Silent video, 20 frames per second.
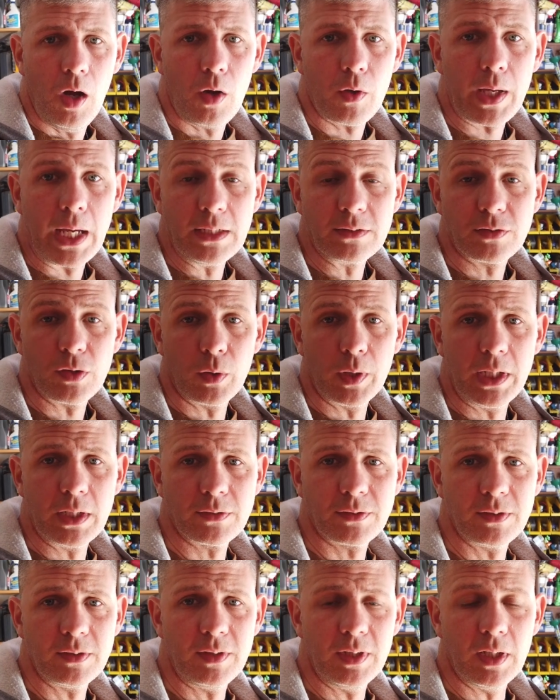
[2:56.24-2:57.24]
Okay, so
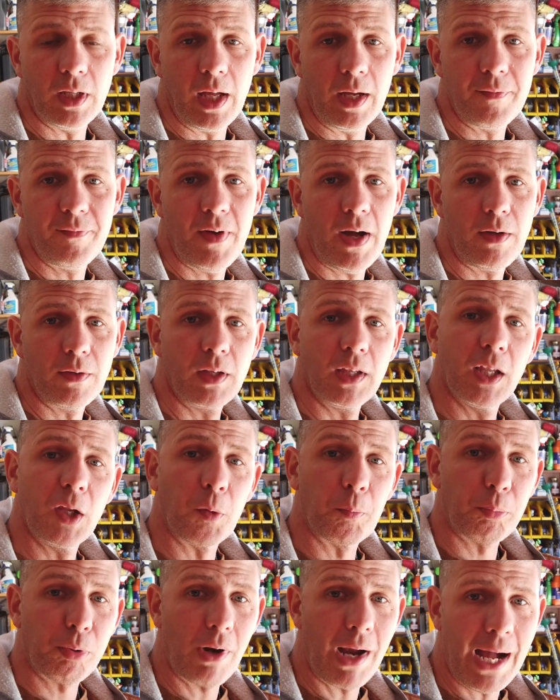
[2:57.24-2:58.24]
here's the deal. I found a
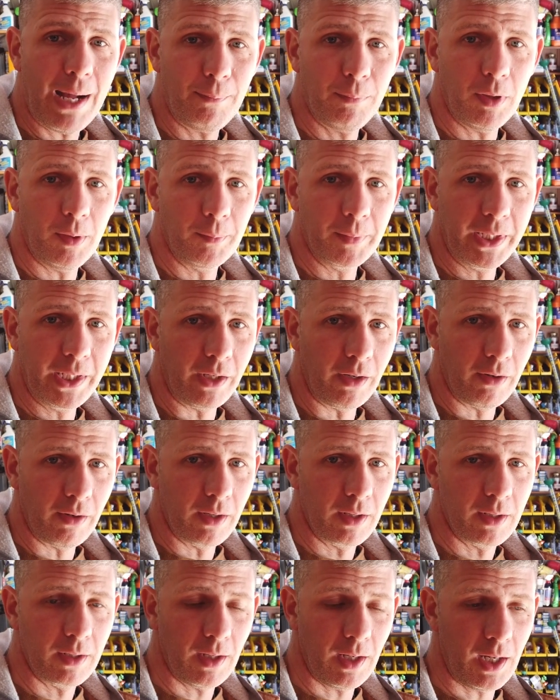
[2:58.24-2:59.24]
little problem
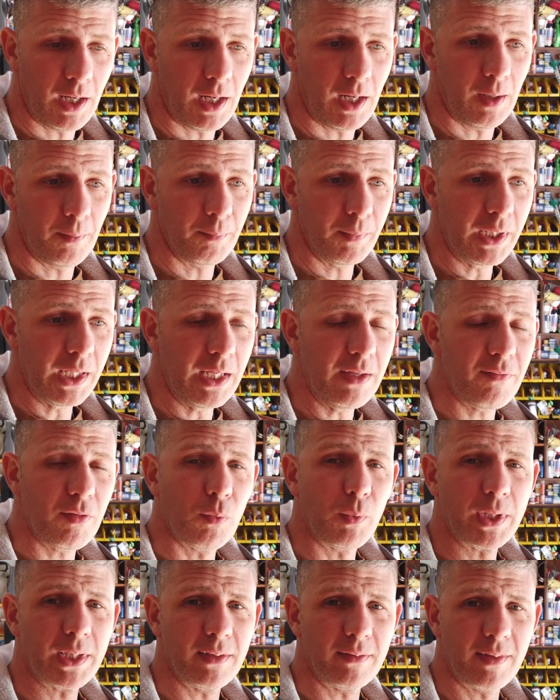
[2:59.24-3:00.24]
here. Um,
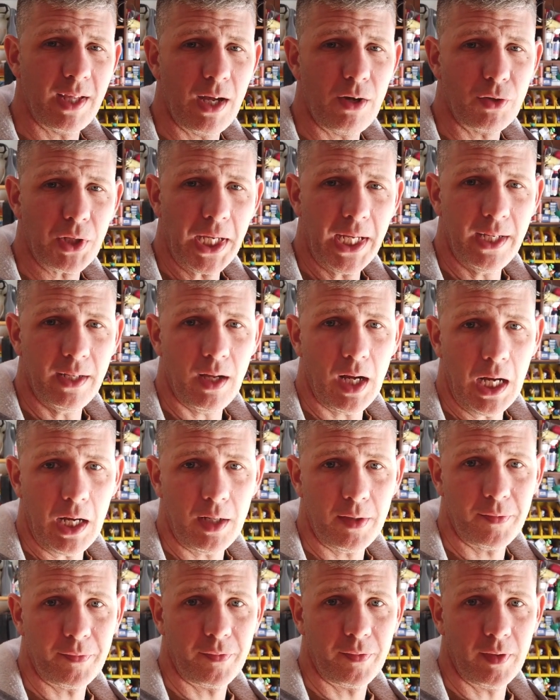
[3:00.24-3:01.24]
even with the tailgate
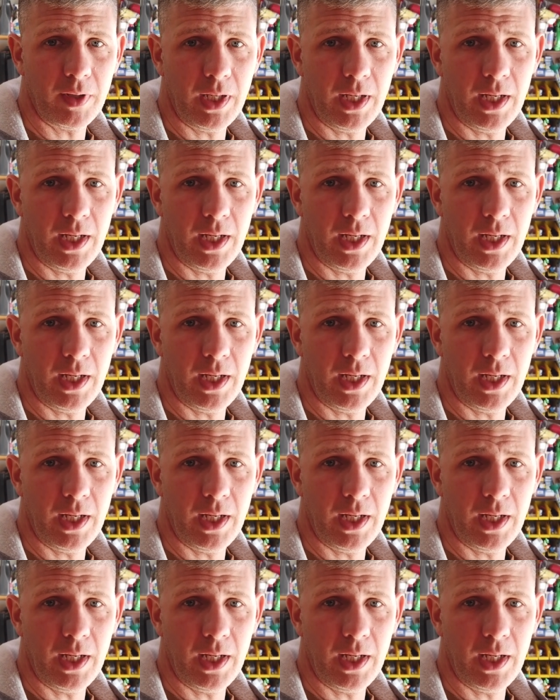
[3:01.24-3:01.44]
off